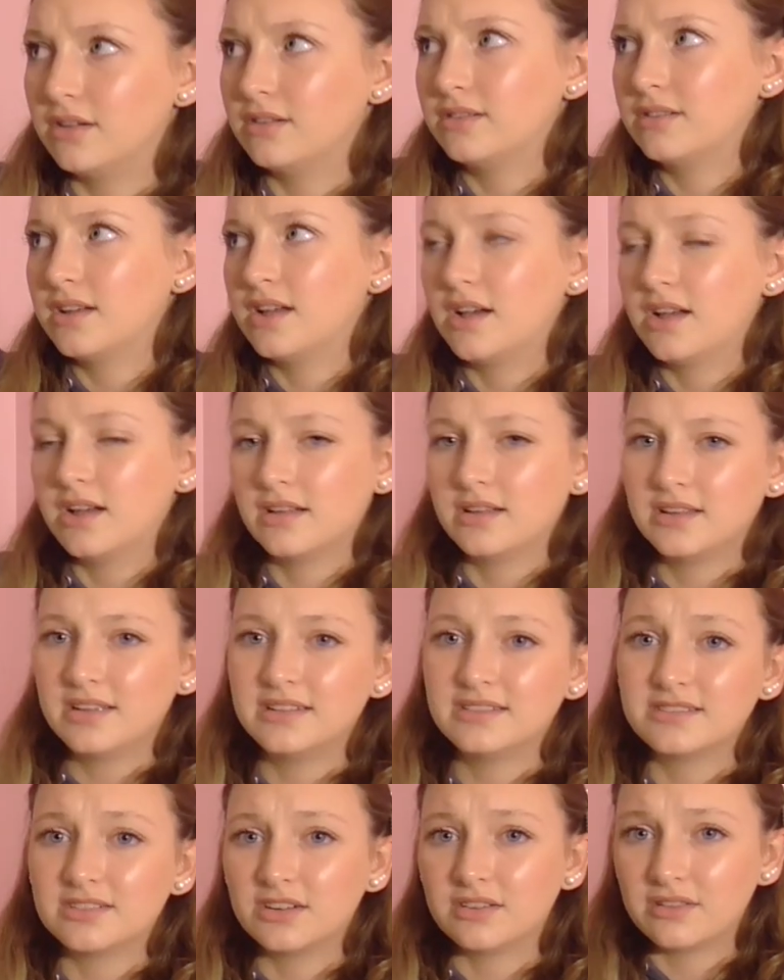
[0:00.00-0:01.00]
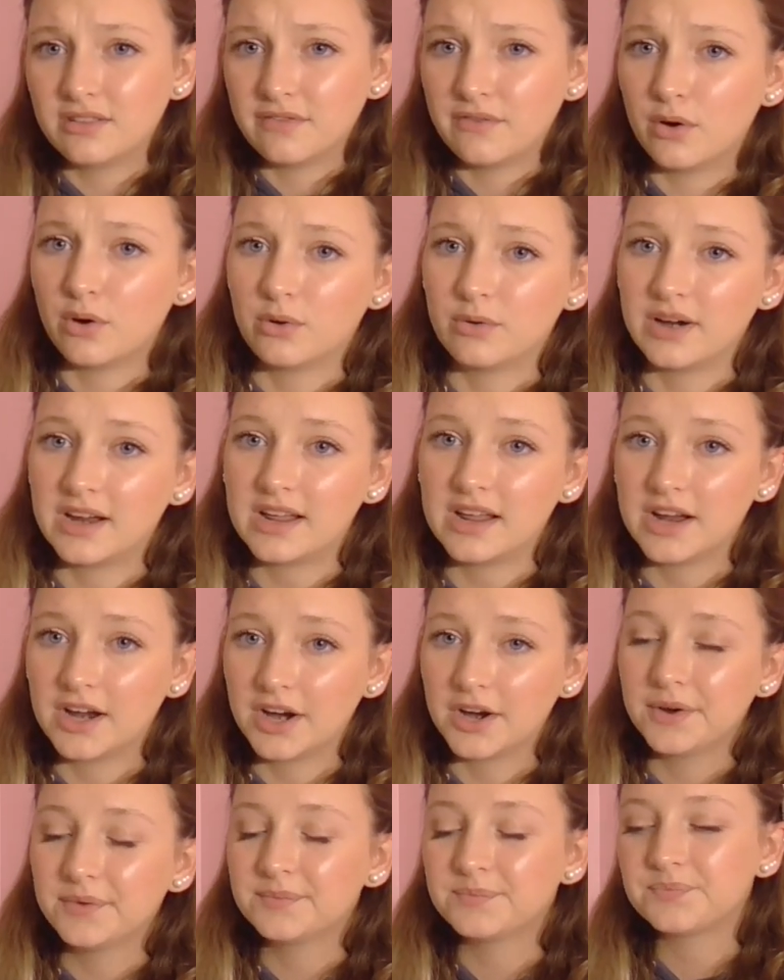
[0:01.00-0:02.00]
I'll insert the photo right
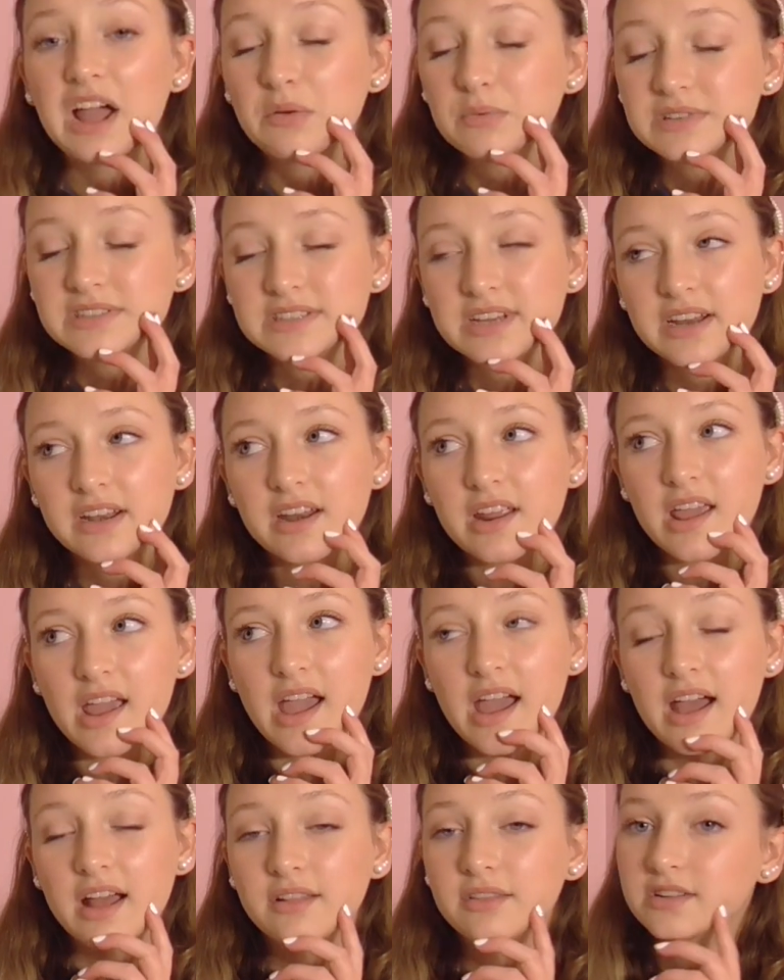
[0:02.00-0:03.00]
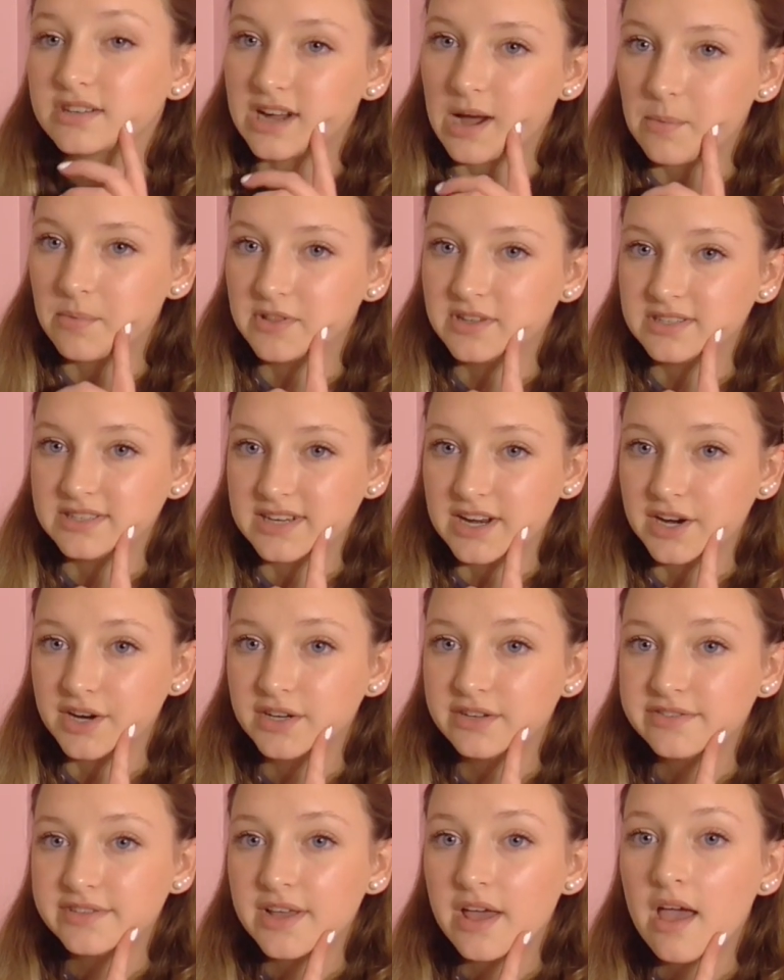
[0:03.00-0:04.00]
here. I was standing at the top of the
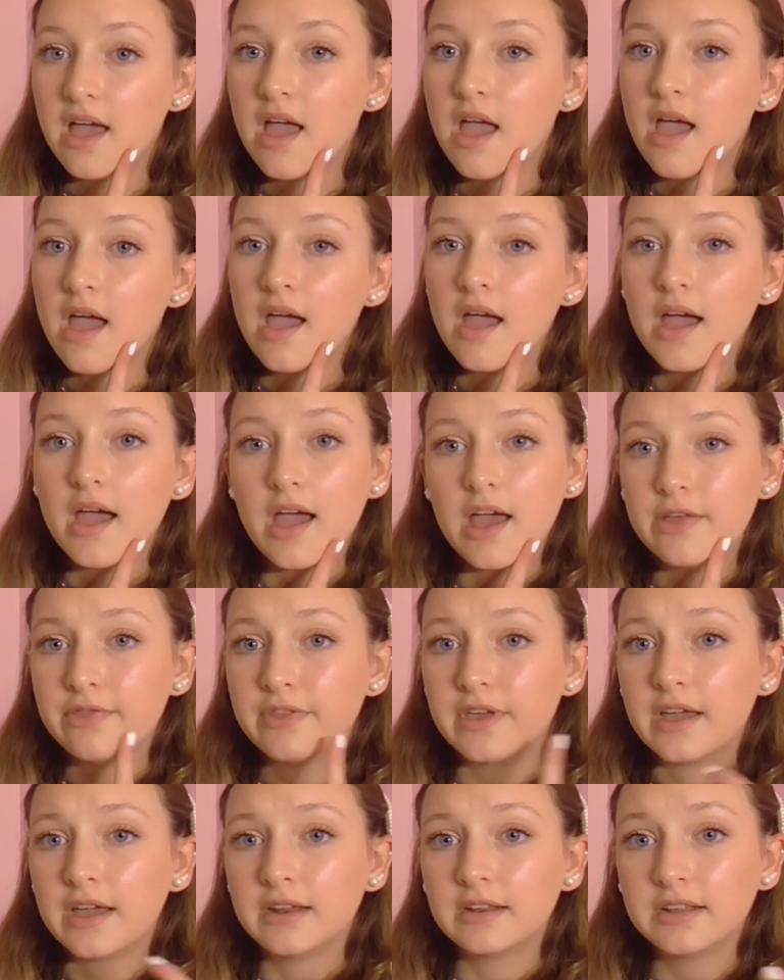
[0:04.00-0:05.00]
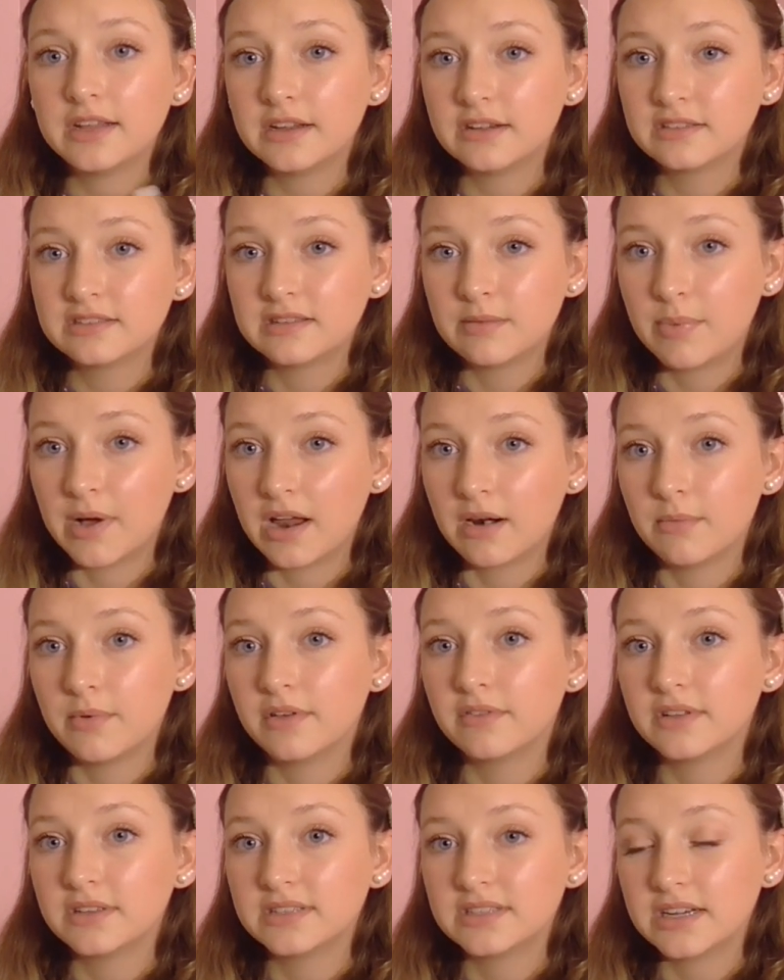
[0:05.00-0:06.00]
stairs, and then here's the bottom
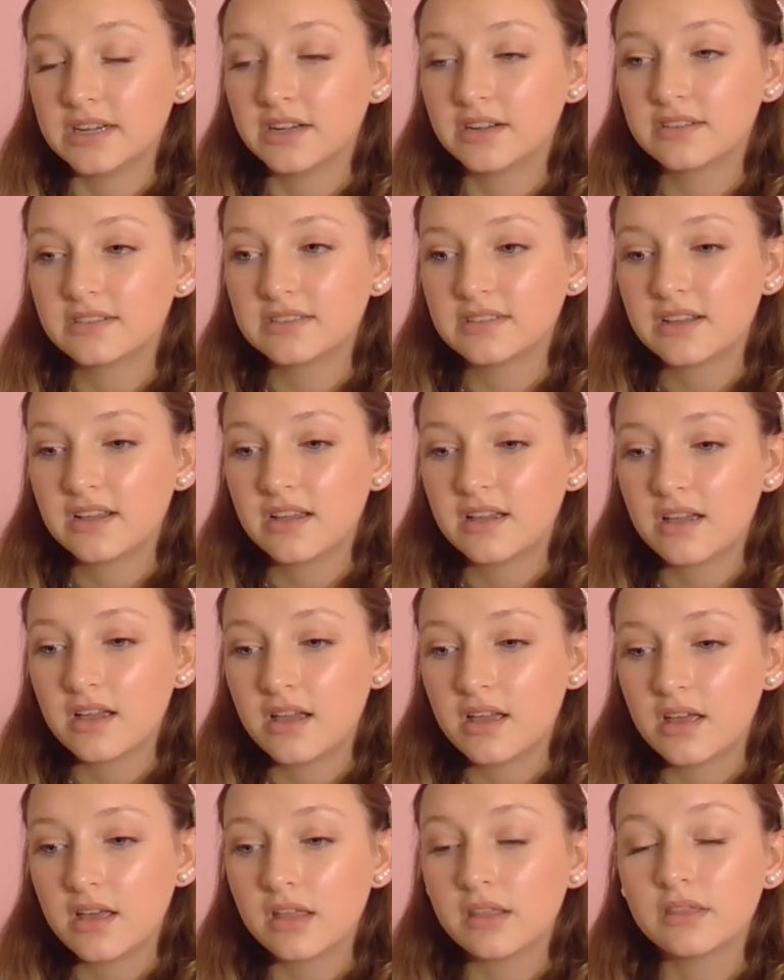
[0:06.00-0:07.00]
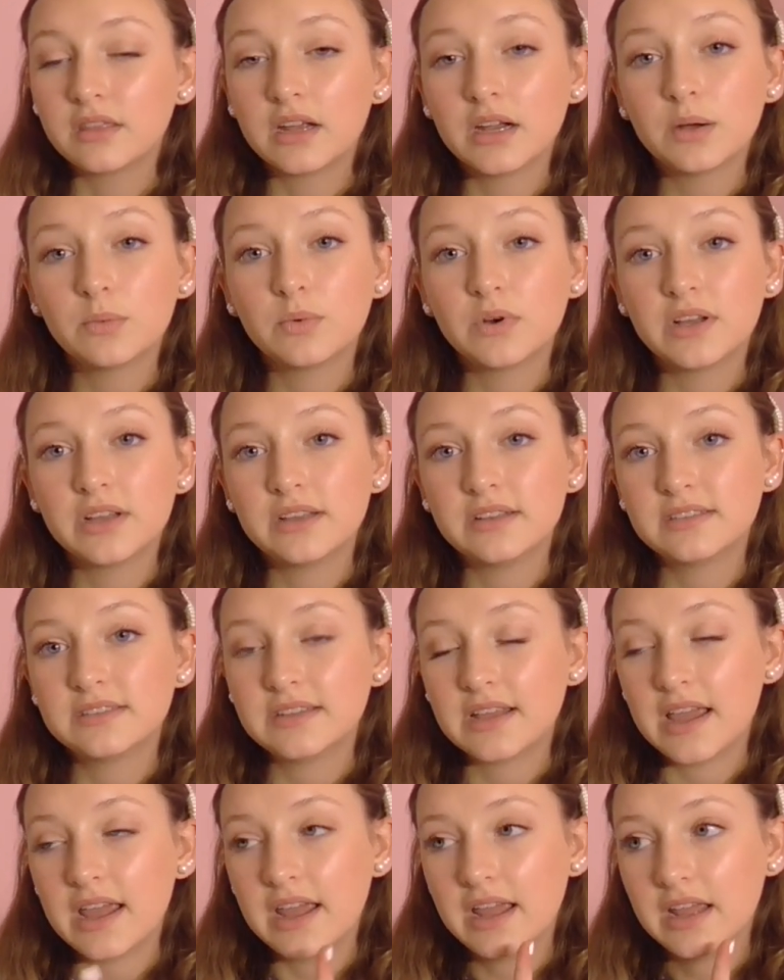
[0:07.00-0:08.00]
of the stairs. there
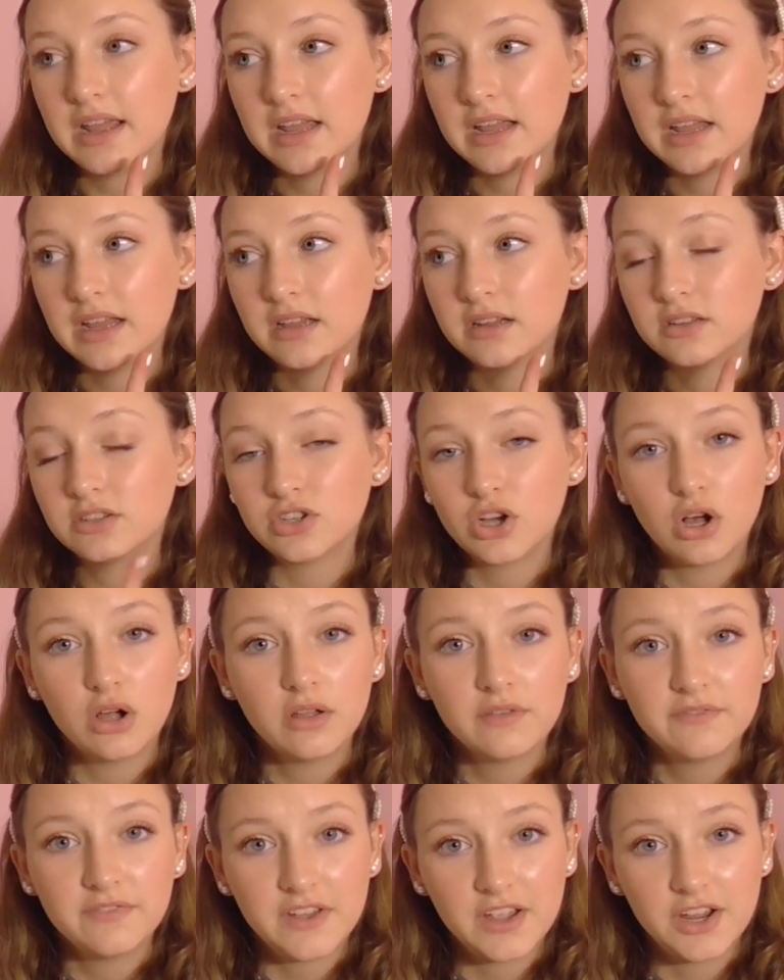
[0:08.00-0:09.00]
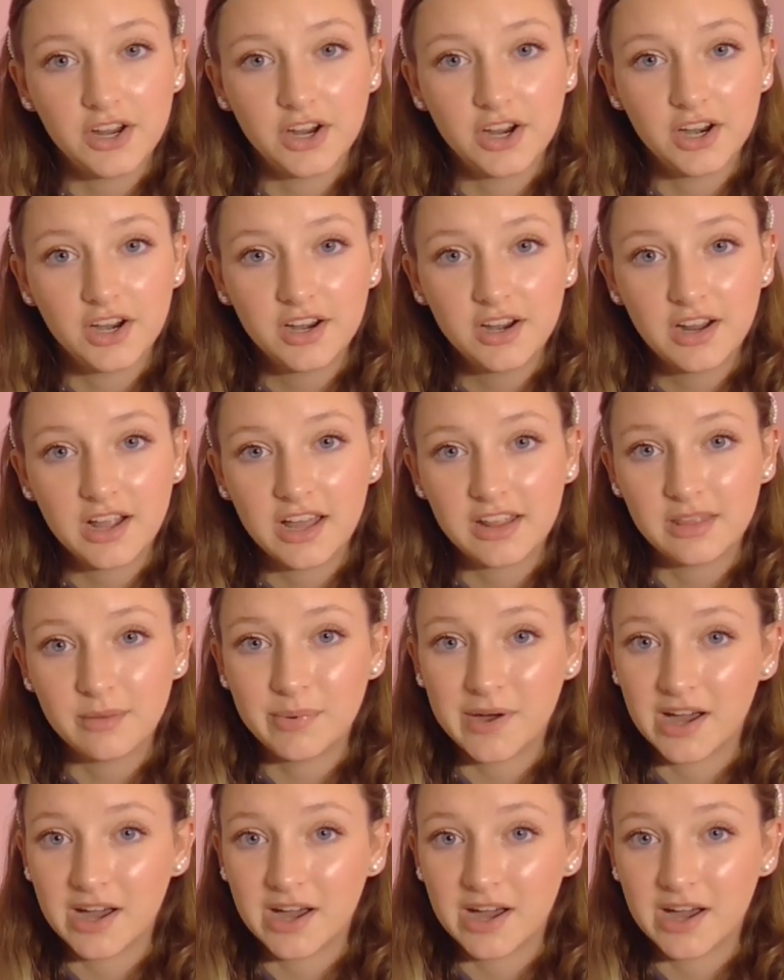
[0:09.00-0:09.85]
was a tall figure at the